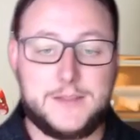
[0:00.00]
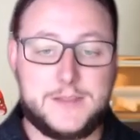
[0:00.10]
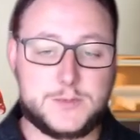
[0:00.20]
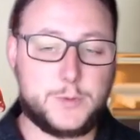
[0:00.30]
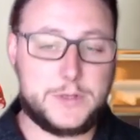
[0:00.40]

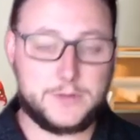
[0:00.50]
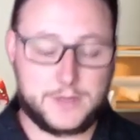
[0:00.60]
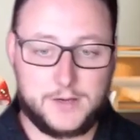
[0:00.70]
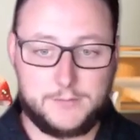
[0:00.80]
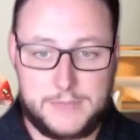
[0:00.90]
This will
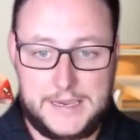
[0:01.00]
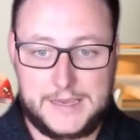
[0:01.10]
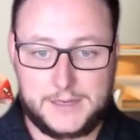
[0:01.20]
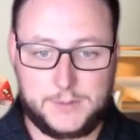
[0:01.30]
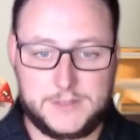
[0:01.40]
come
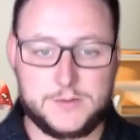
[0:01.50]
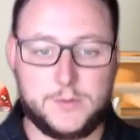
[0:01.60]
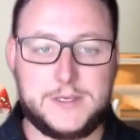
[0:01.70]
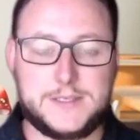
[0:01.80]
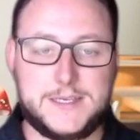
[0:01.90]
back, but it's
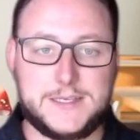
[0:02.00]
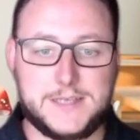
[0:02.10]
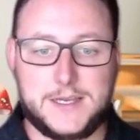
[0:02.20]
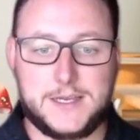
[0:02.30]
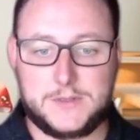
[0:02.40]
going to take
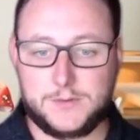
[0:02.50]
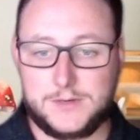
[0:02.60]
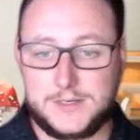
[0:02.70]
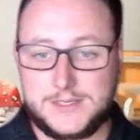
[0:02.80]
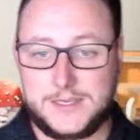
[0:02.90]
time. It's
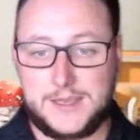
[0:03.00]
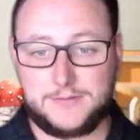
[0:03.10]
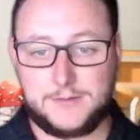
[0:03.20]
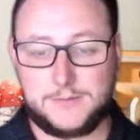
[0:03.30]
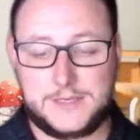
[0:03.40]
going to
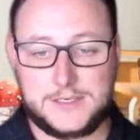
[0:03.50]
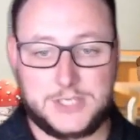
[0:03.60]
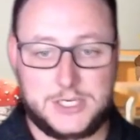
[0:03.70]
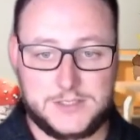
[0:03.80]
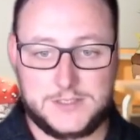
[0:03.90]
have to take
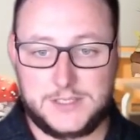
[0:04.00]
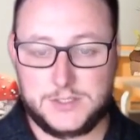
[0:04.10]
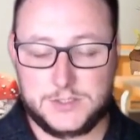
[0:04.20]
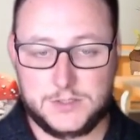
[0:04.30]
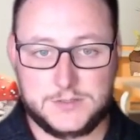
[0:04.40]
changes in the
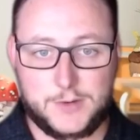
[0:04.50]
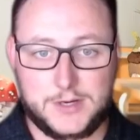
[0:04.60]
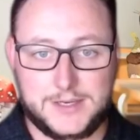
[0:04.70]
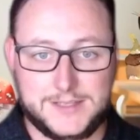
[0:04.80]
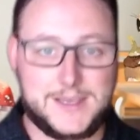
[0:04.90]
insurance
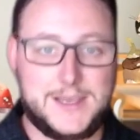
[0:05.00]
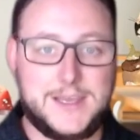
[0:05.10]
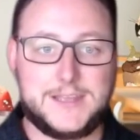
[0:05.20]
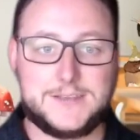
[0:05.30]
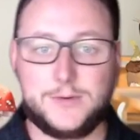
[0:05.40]
markets.
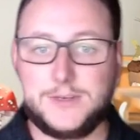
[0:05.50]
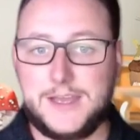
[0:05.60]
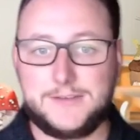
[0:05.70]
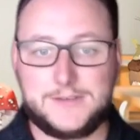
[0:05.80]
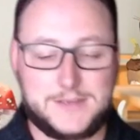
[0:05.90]
It's going to
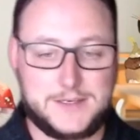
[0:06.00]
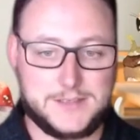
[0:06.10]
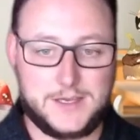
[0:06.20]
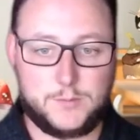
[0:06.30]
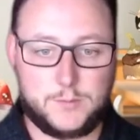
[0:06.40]
have to take
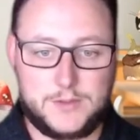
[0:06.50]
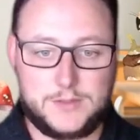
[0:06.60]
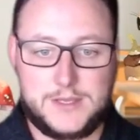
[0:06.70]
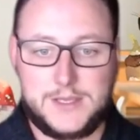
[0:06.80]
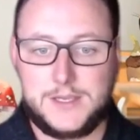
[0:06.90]
time with,
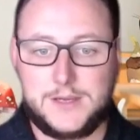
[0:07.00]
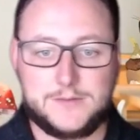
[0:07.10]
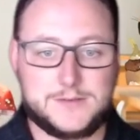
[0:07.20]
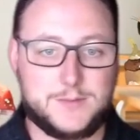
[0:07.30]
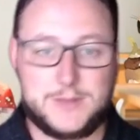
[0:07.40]

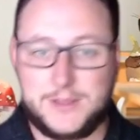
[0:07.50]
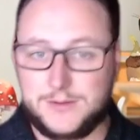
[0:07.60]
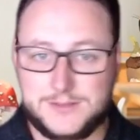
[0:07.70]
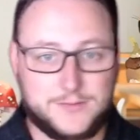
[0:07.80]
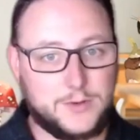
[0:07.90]
some of the other
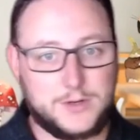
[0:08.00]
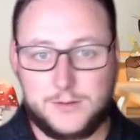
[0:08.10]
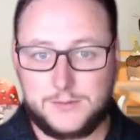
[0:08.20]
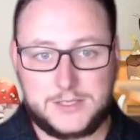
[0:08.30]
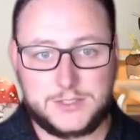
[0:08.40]
stuff going
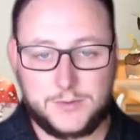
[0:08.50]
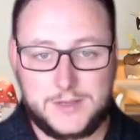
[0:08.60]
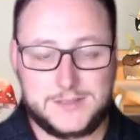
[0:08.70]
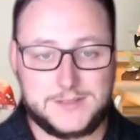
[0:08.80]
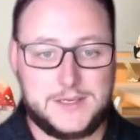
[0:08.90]
on with
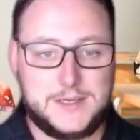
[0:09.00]
HOAs.